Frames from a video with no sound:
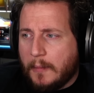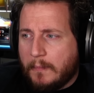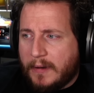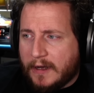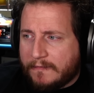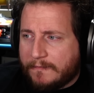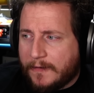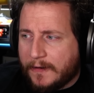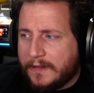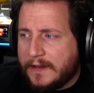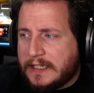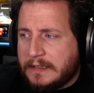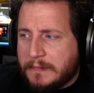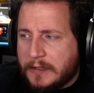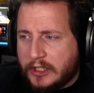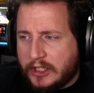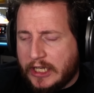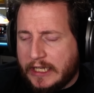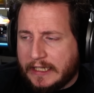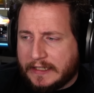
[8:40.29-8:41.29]
But for this
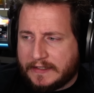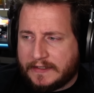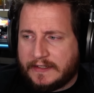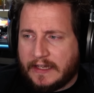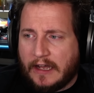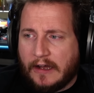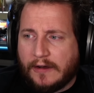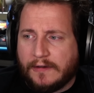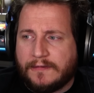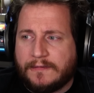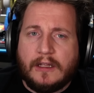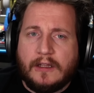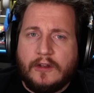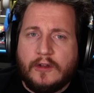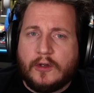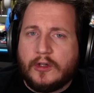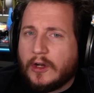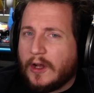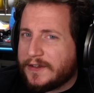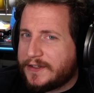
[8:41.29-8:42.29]
machine itself, you
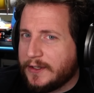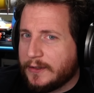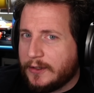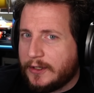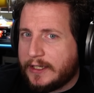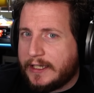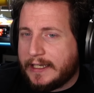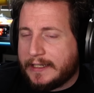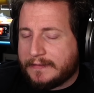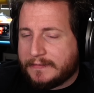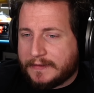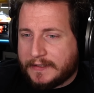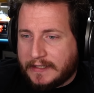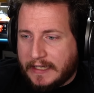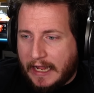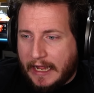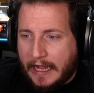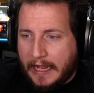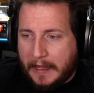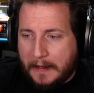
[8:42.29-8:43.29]
could also look at
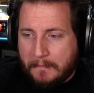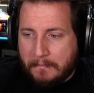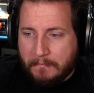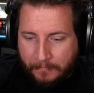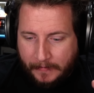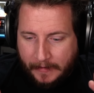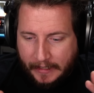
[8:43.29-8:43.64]
saying